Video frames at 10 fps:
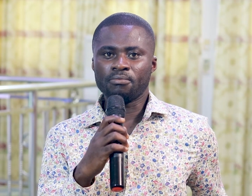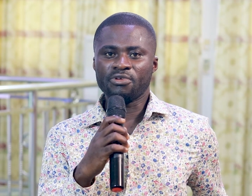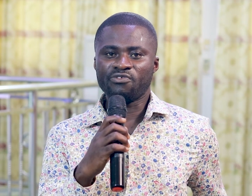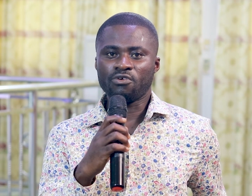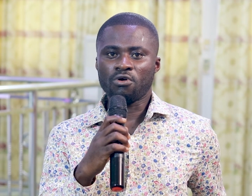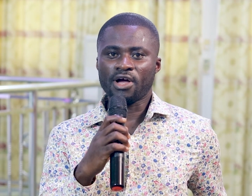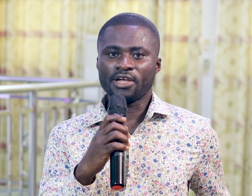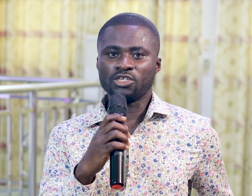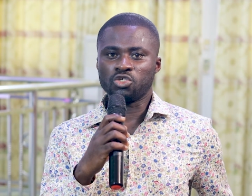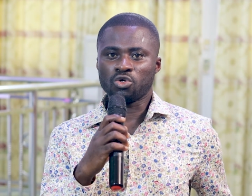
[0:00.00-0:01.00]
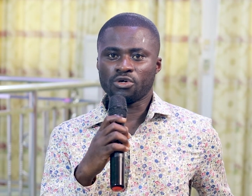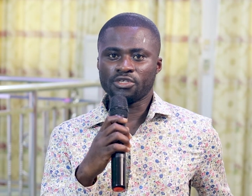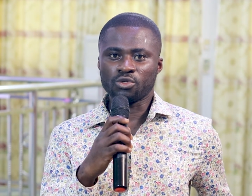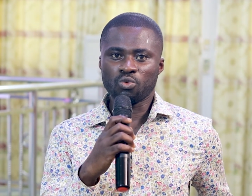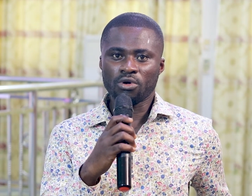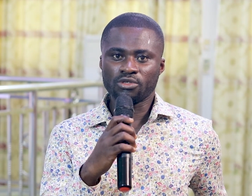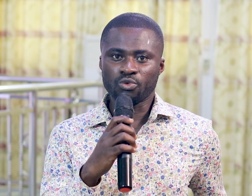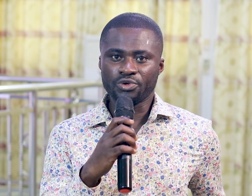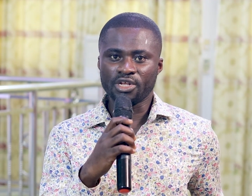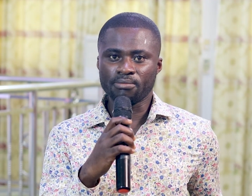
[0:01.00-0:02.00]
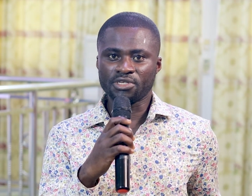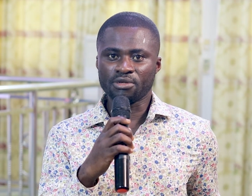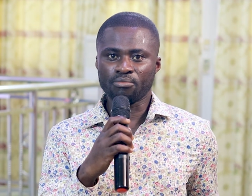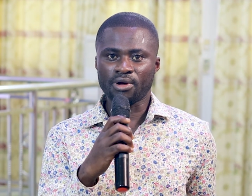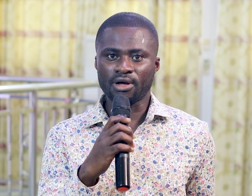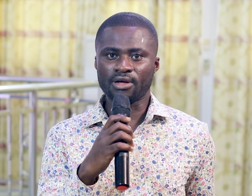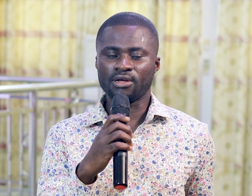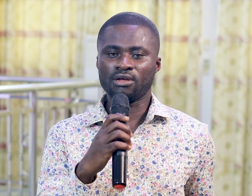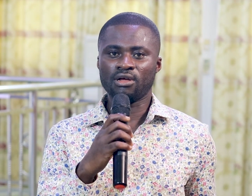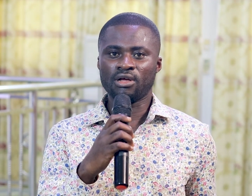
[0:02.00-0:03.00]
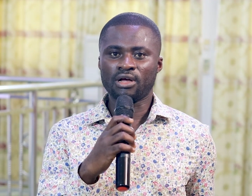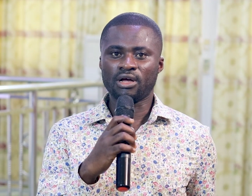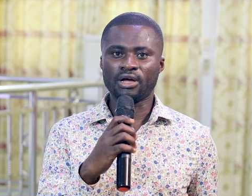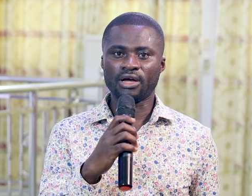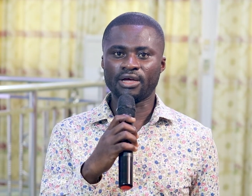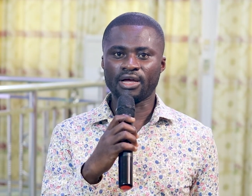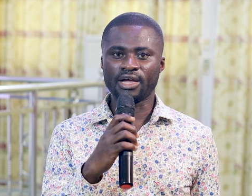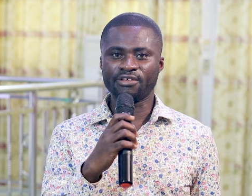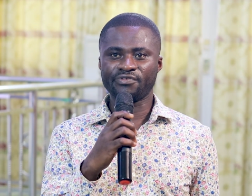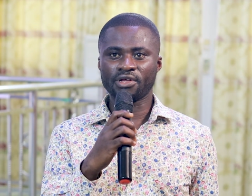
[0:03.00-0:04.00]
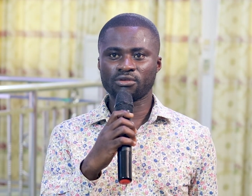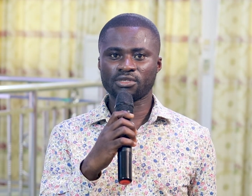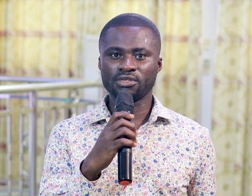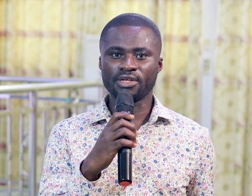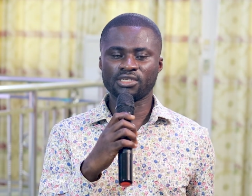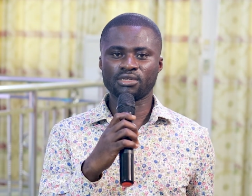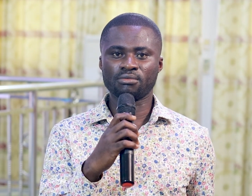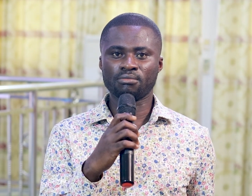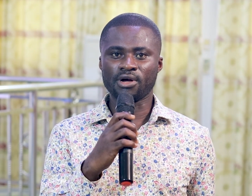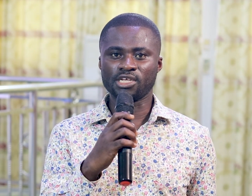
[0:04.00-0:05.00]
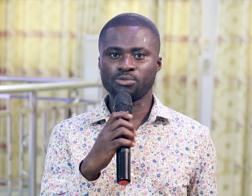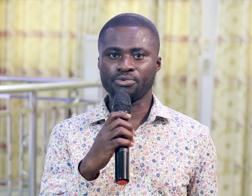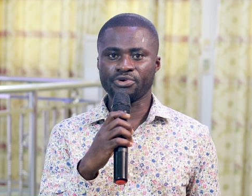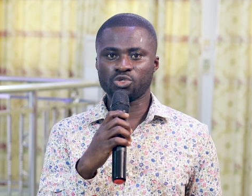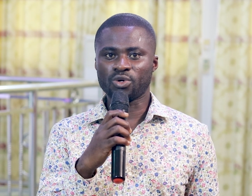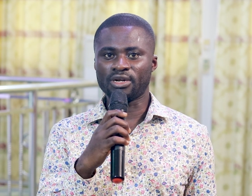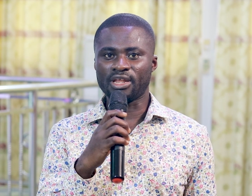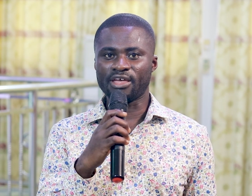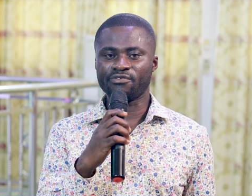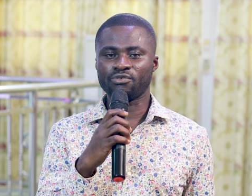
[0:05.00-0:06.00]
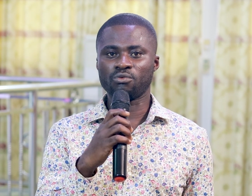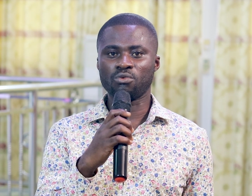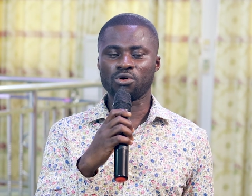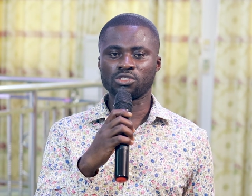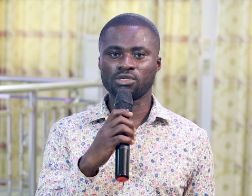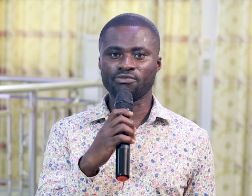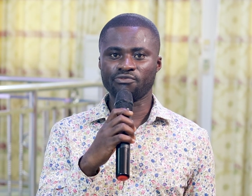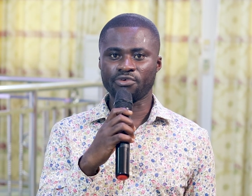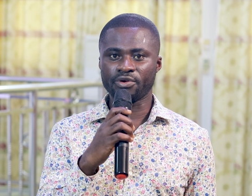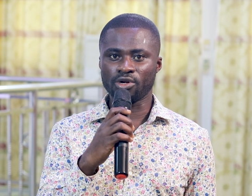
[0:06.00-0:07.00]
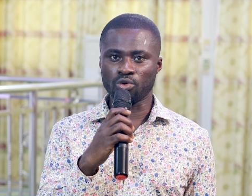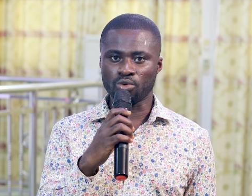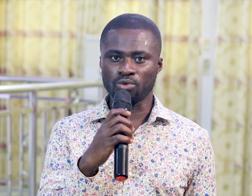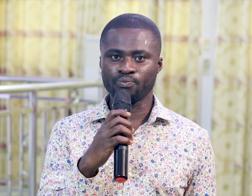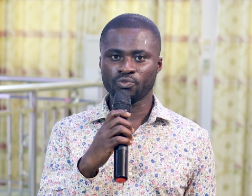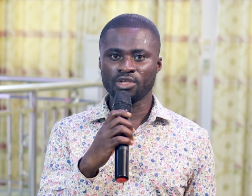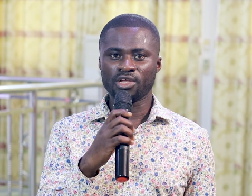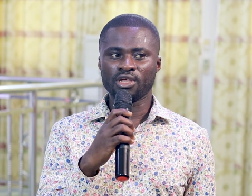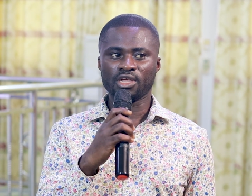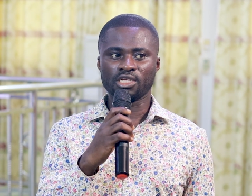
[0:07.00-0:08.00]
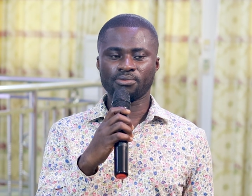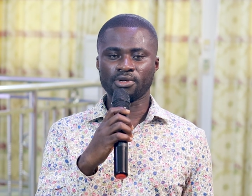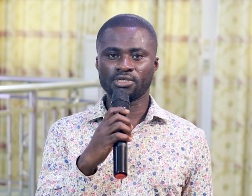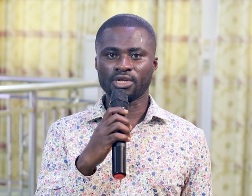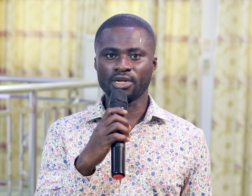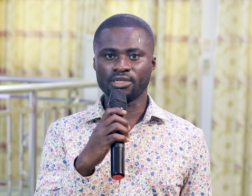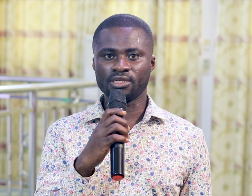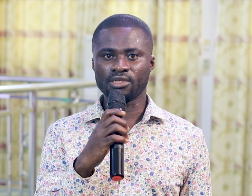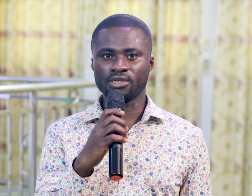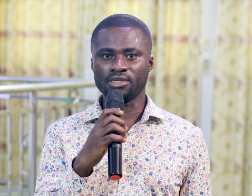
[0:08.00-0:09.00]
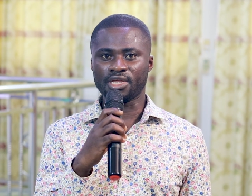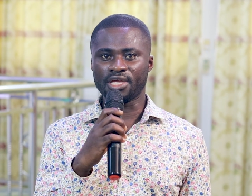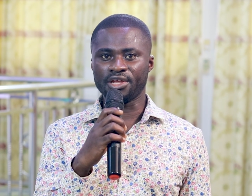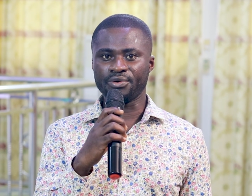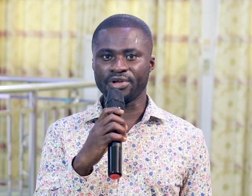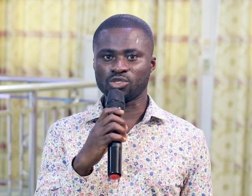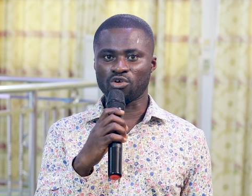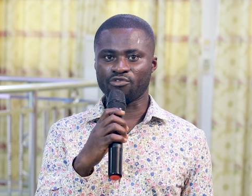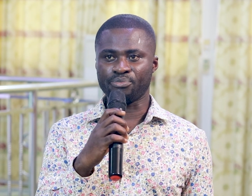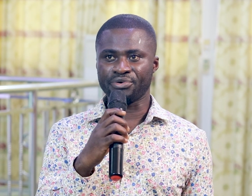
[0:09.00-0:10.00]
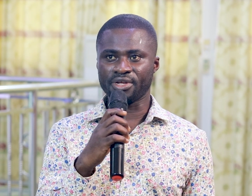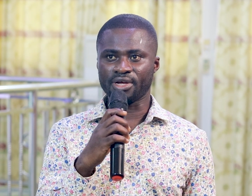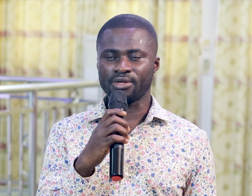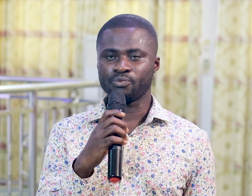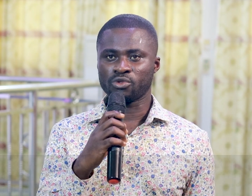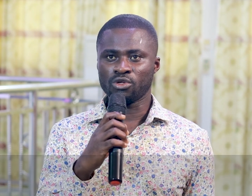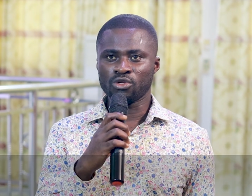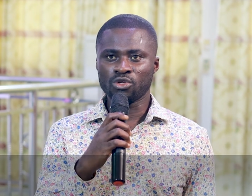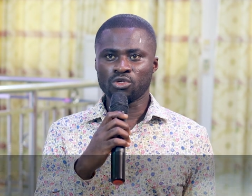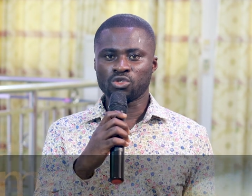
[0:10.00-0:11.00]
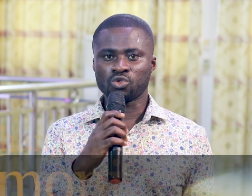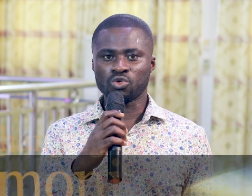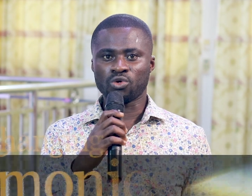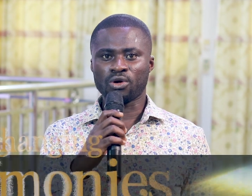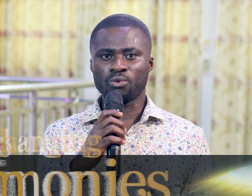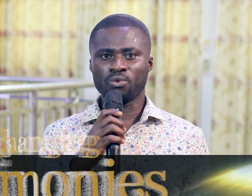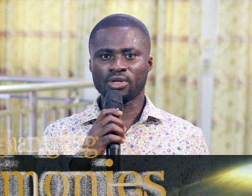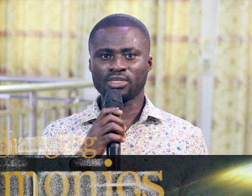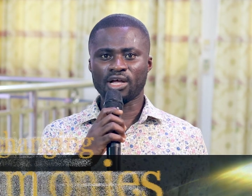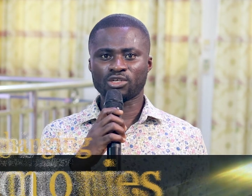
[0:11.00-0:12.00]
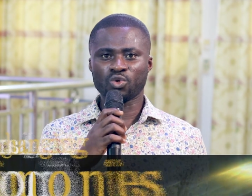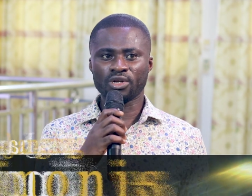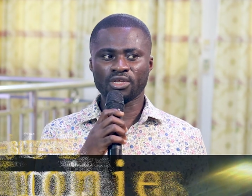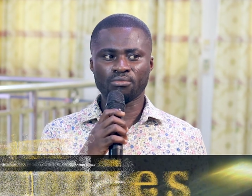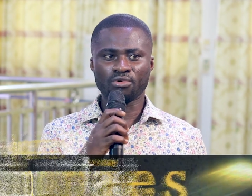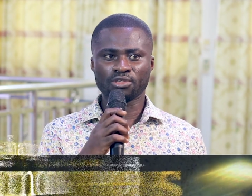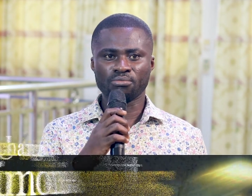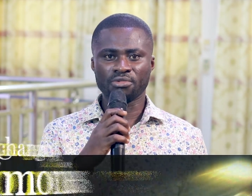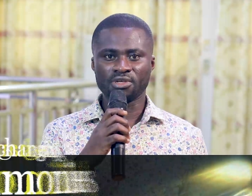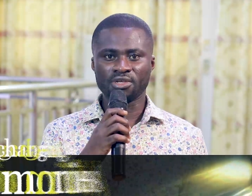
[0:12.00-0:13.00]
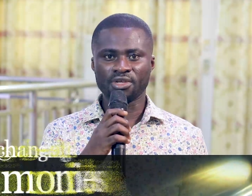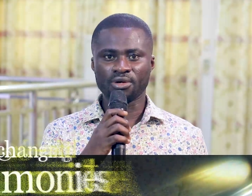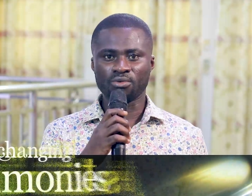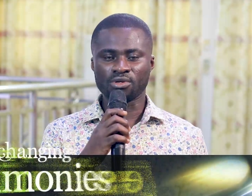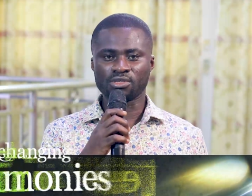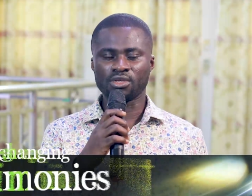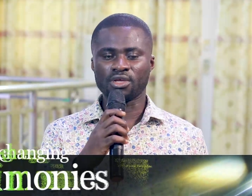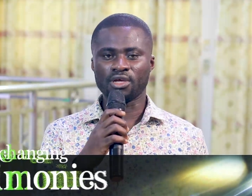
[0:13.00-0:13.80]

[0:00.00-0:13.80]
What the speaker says: before I joined World Redemption Power, I felt that my spiritual life was very low, especially in the areas of prayer. So what actually brought me here was